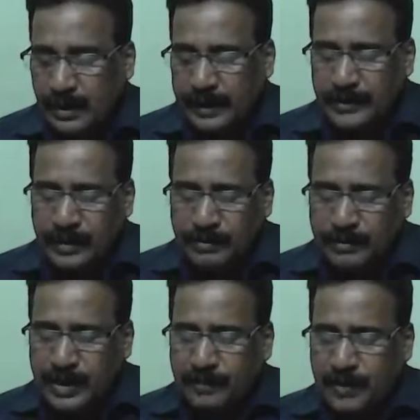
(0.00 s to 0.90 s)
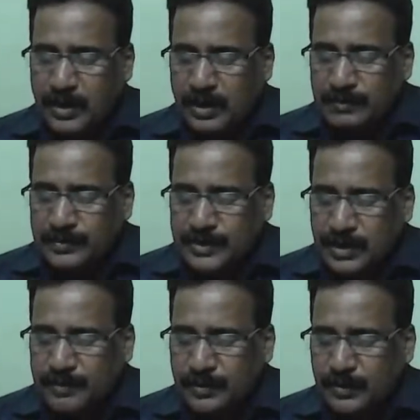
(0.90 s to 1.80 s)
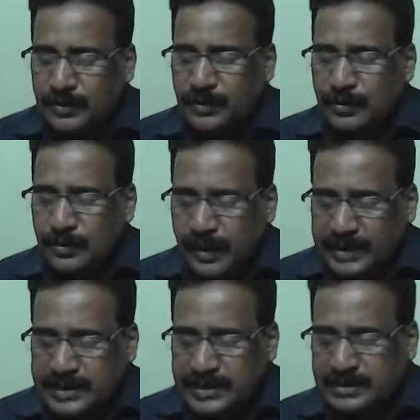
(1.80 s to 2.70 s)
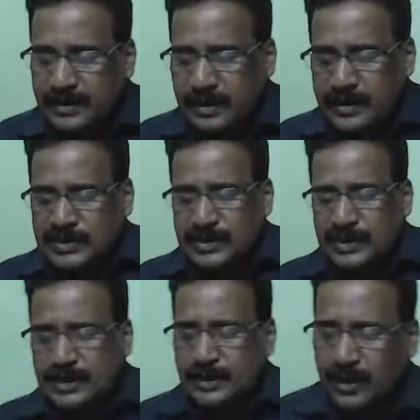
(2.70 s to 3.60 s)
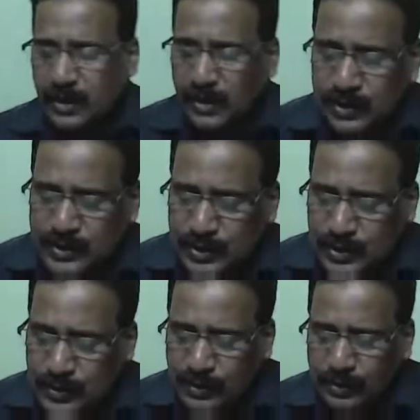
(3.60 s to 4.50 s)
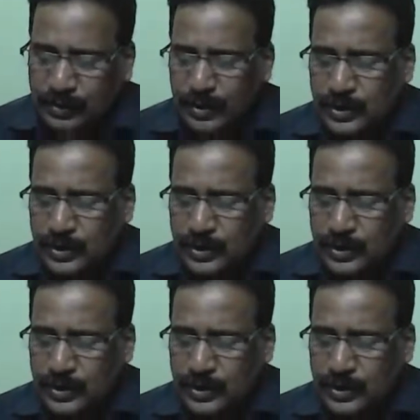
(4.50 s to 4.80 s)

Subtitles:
and the number of columns of X is also 2.